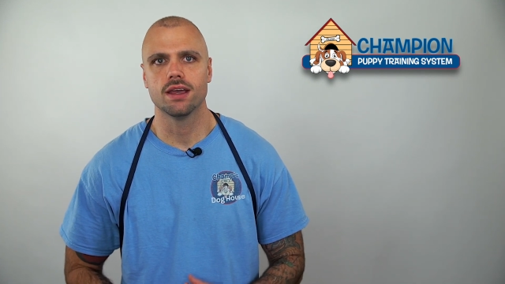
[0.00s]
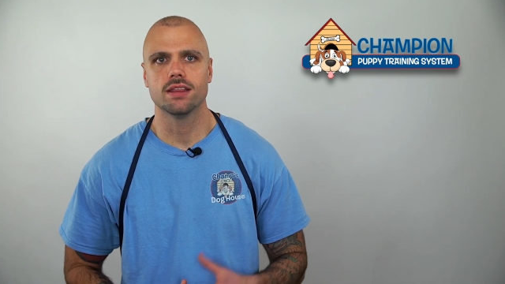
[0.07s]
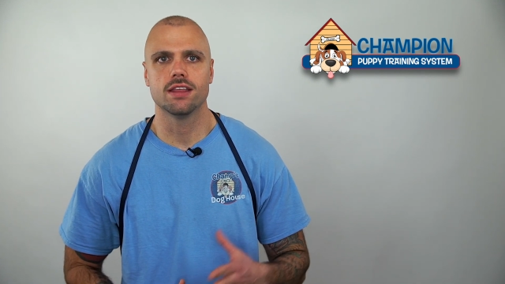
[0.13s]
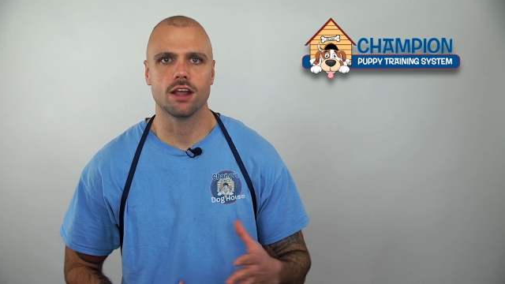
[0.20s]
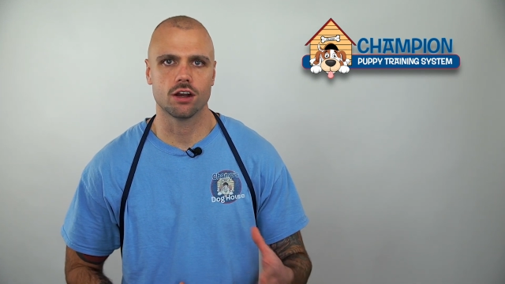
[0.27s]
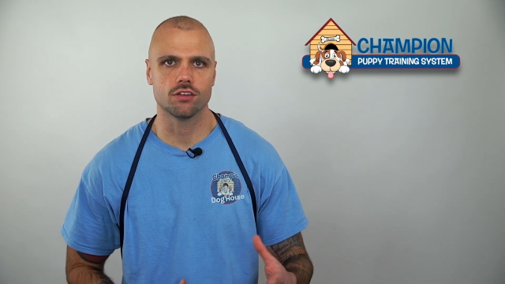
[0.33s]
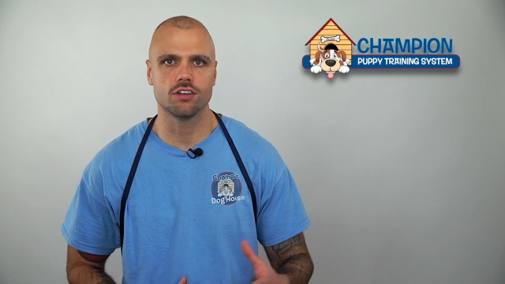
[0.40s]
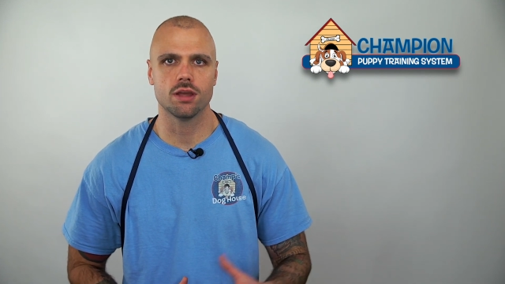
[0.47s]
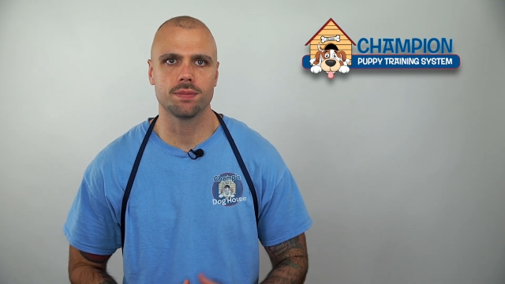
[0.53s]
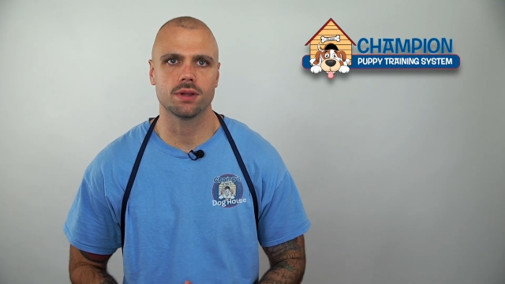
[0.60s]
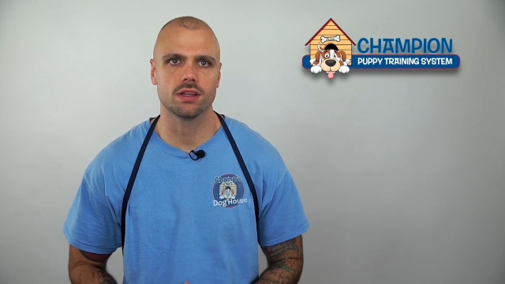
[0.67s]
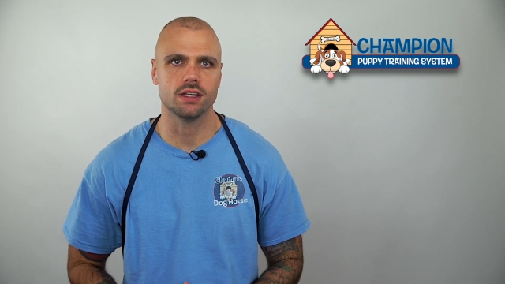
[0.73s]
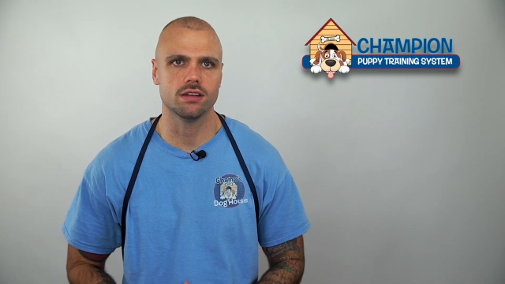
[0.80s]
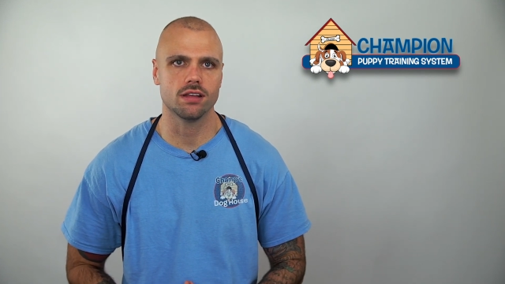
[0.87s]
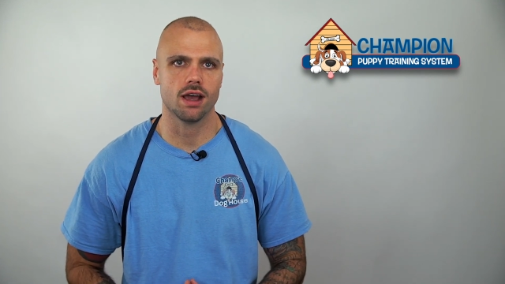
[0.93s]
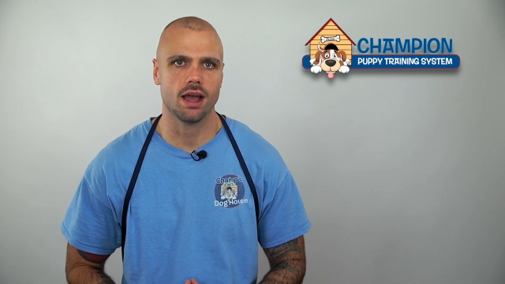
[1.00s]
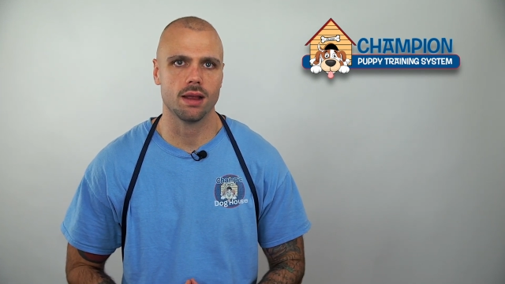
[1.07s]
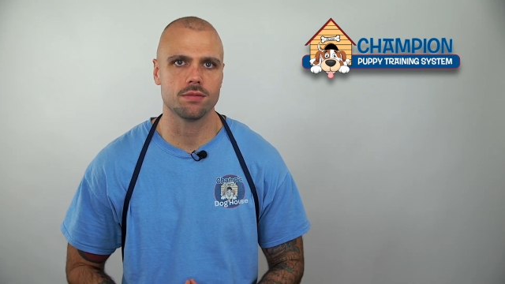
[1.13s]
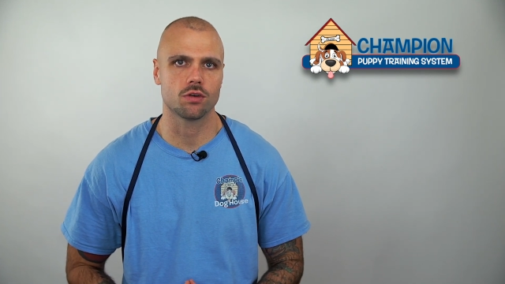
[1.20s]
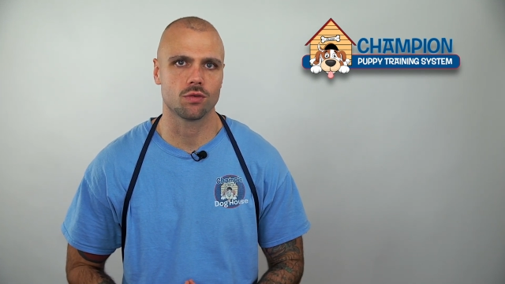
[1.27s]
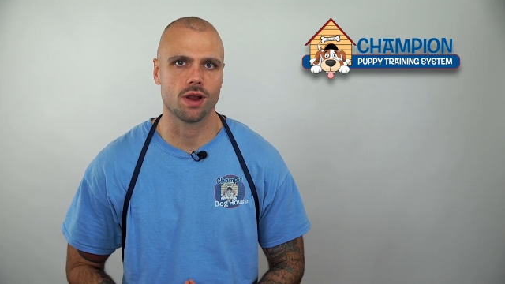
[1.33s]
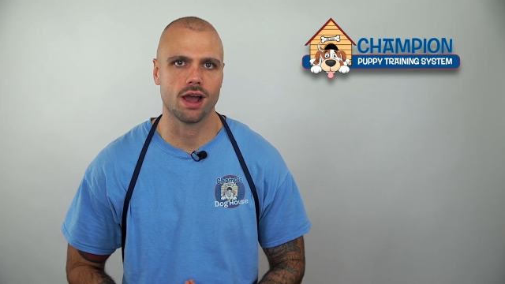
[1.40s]
They are typically
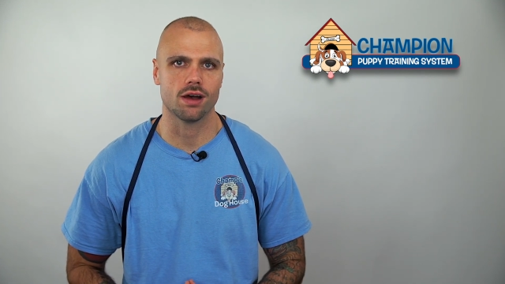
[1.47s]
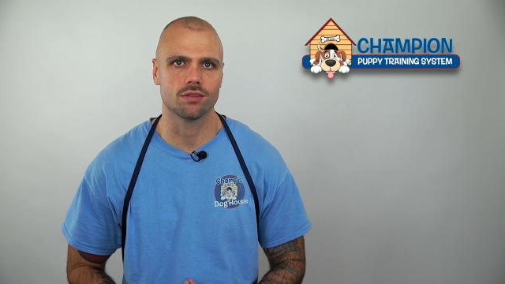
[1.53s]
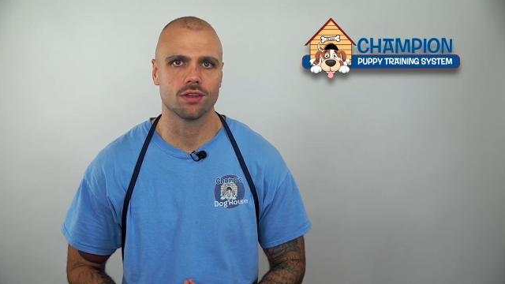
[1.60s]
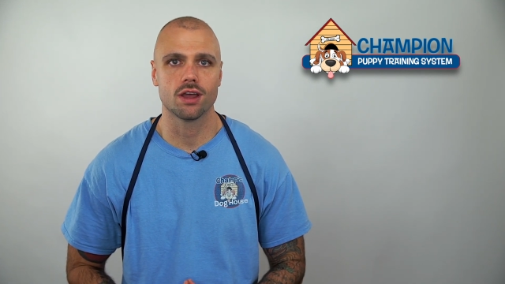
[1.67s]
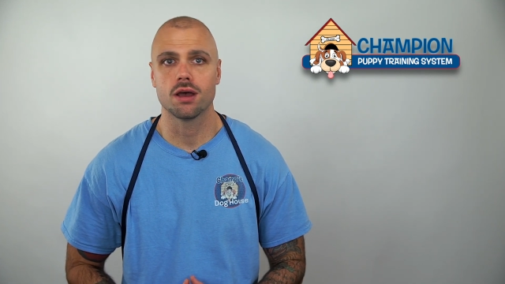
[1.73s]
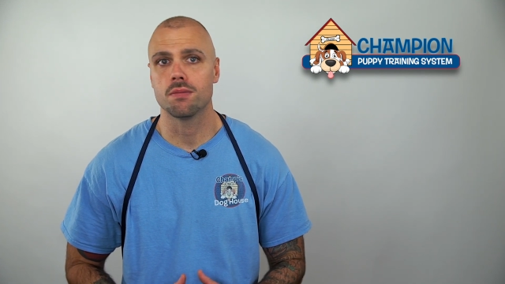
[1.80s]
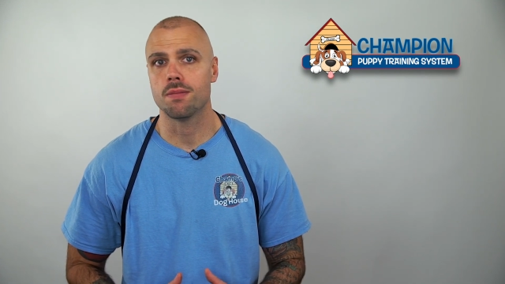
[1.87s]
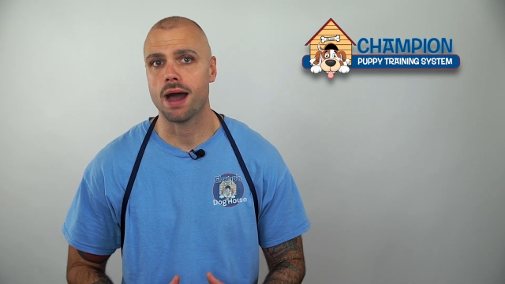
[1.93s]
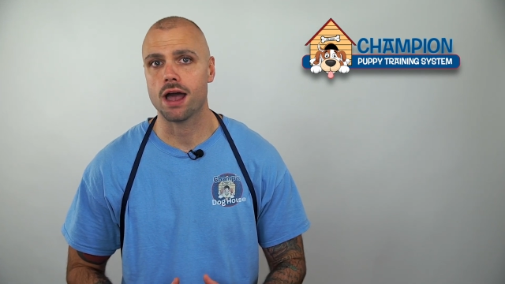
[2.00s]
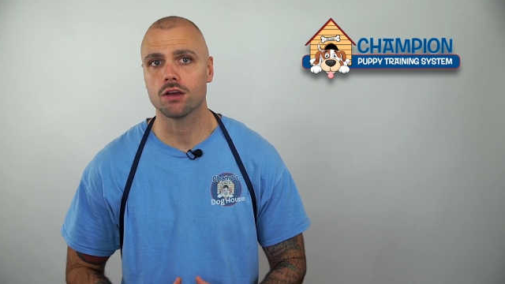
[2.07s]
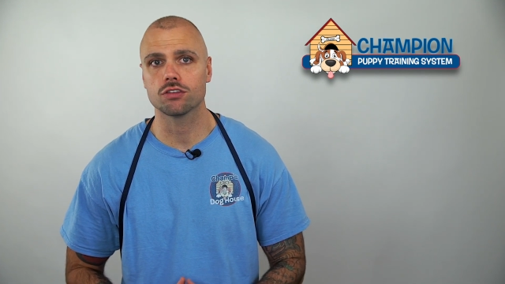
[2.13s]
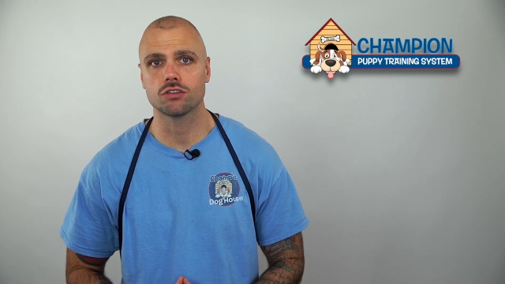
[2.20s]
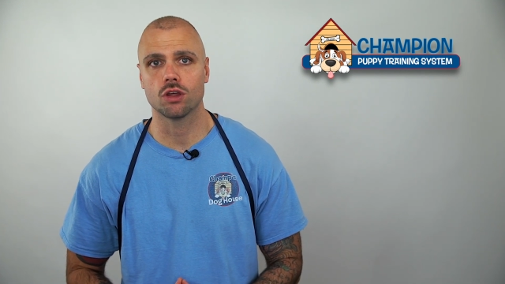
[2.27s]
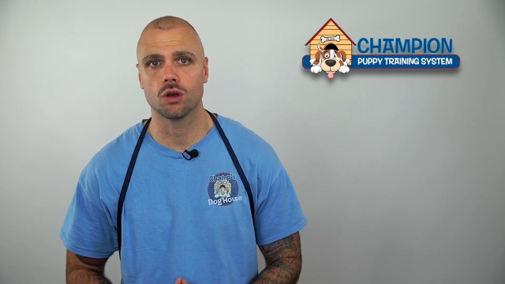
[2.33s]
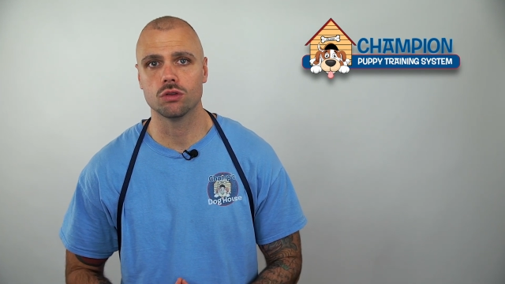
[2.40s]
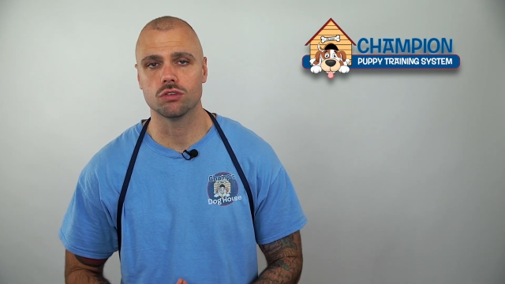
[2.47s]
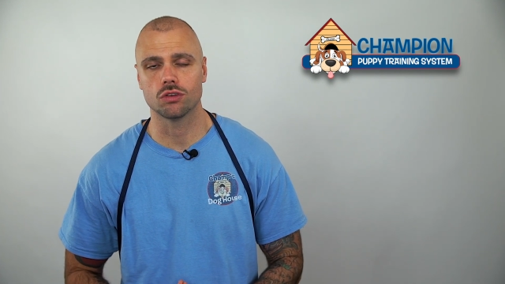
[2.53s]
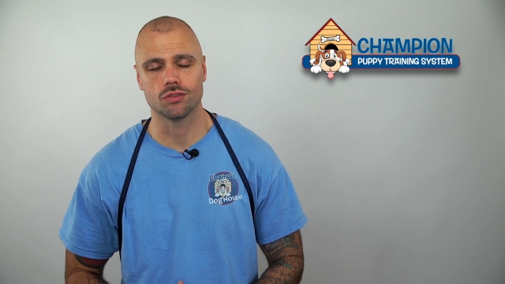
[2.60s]
timed around milestones